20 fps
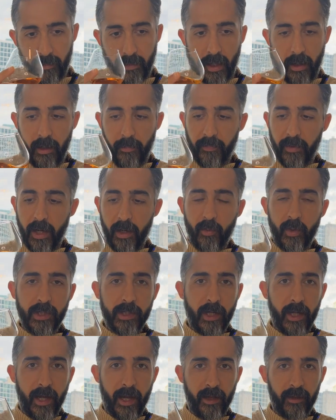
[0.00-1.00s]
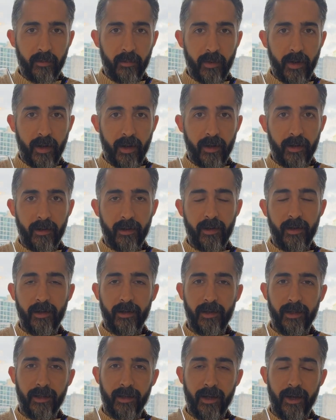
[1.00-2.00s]
I wish I had my
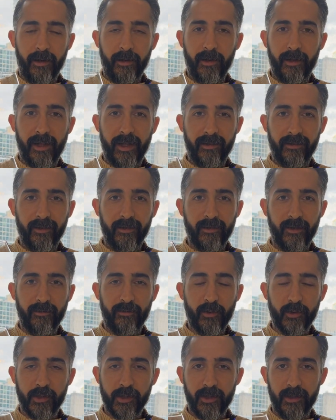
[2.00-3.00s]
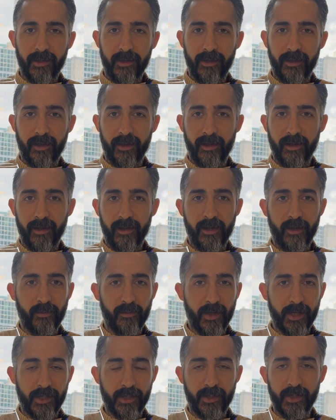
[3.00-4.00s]
Glencairn glasses. Unfortunately, in a
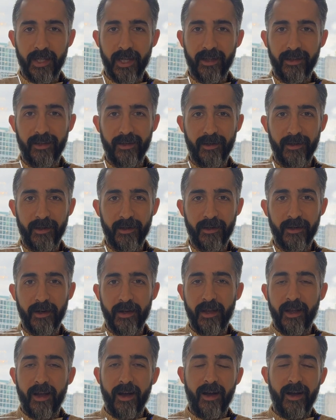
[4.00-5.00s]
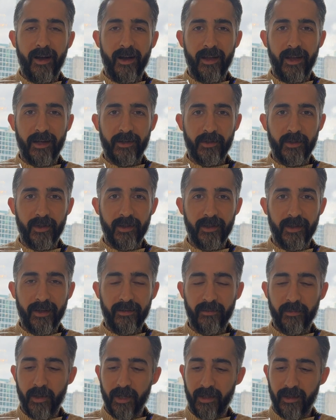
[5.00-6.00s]
rush to get here, I actually
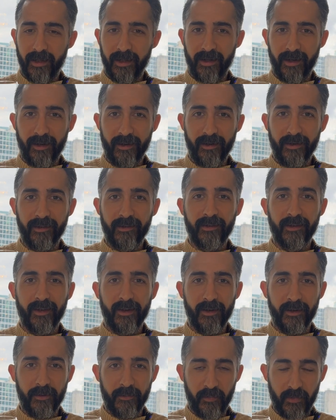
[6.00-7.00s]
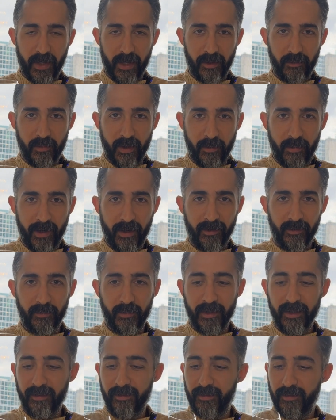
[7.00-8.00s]
left my Glencairns at my parents'
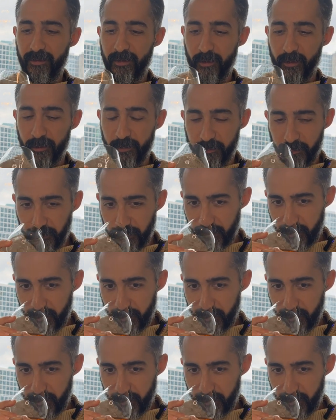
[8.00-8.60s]
place. So